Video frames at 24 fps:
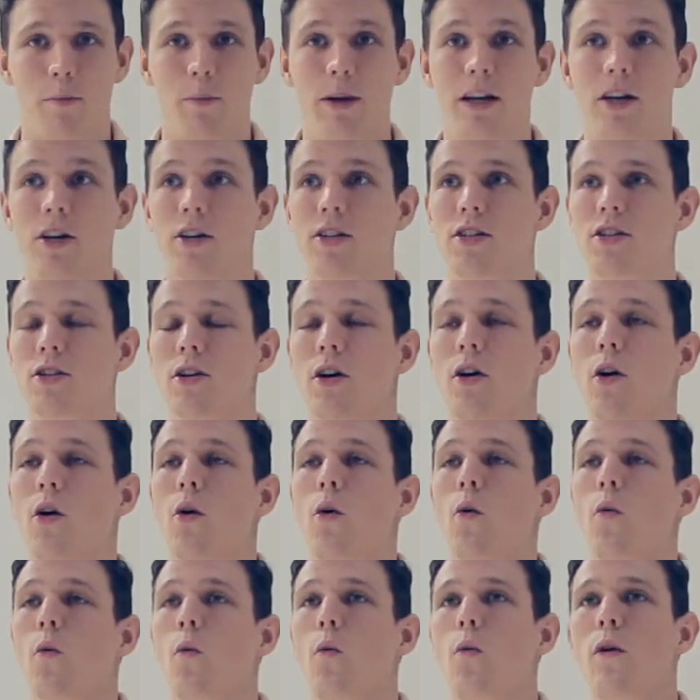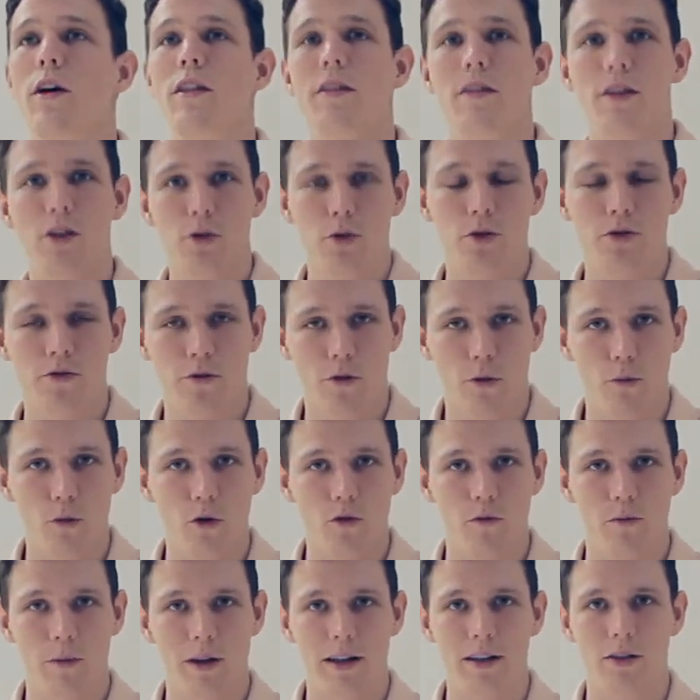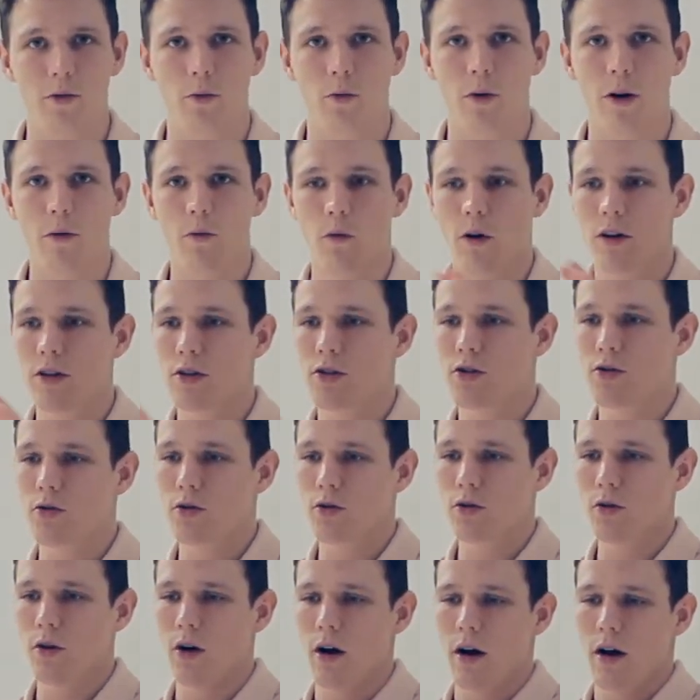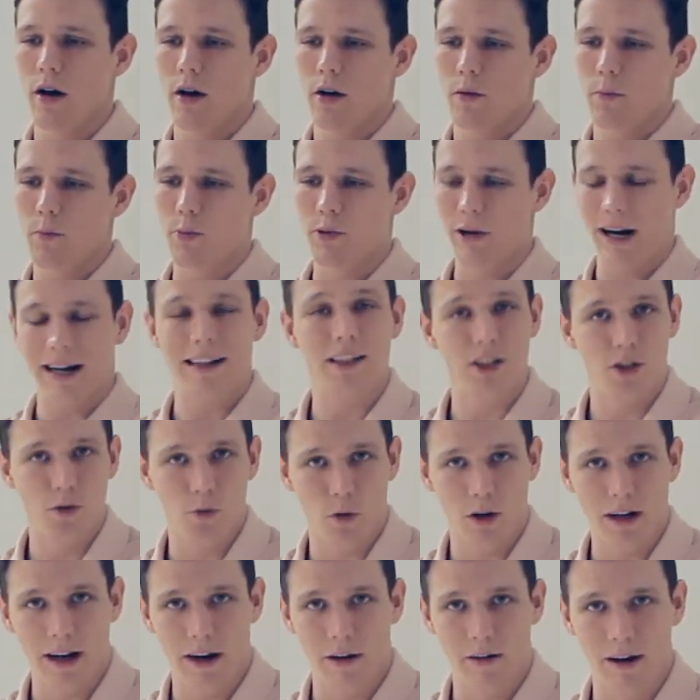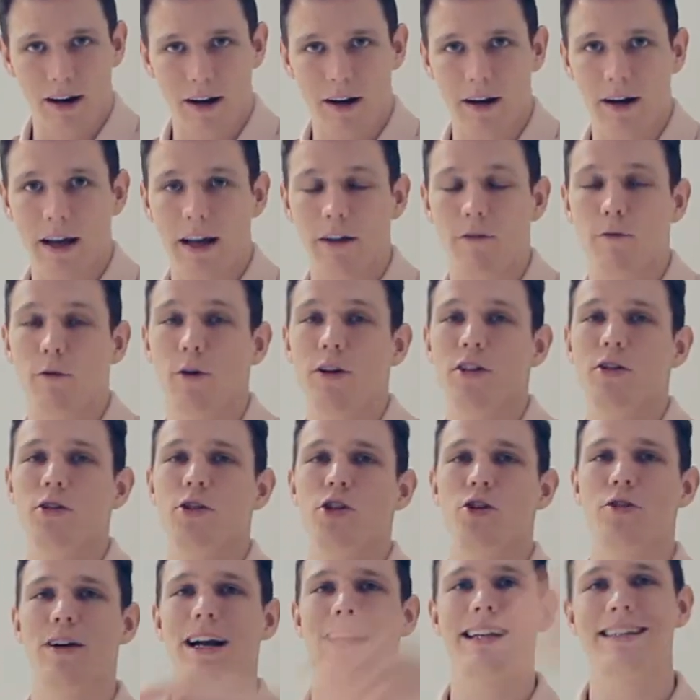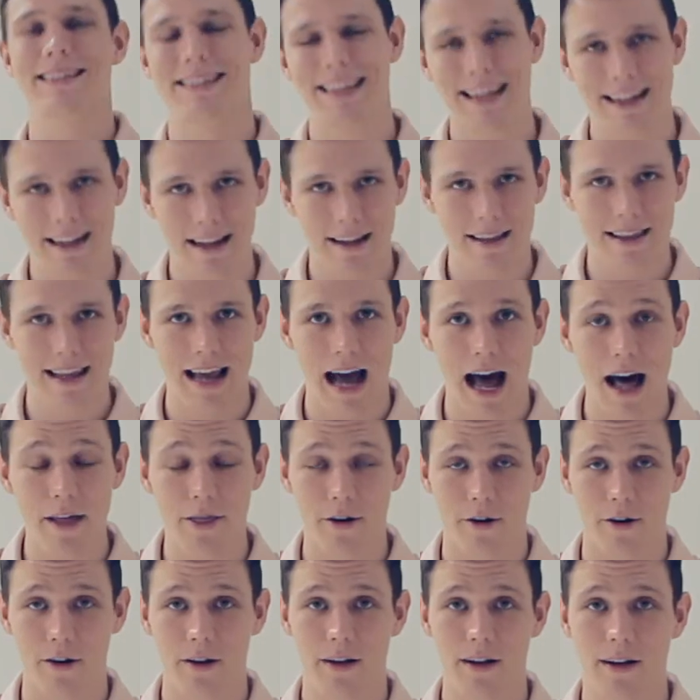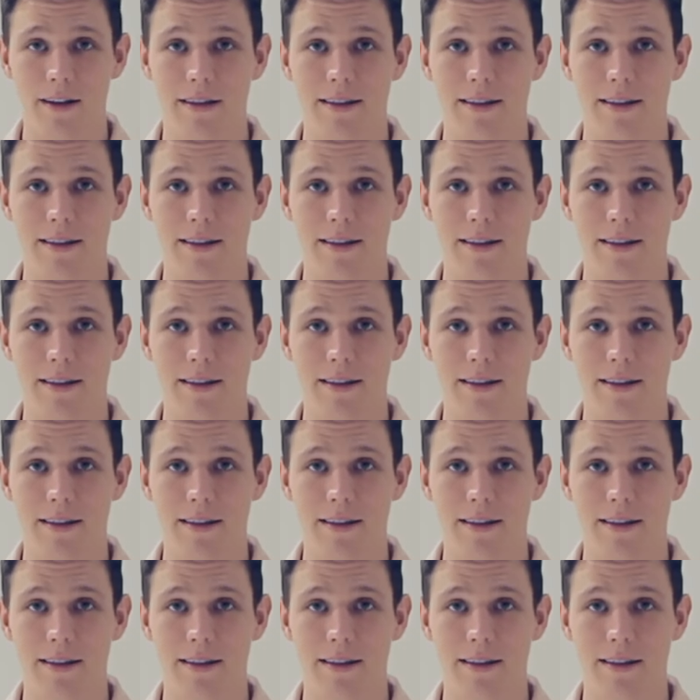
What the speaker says: because with useful movement, we want to practice one area and for it to translate in the other.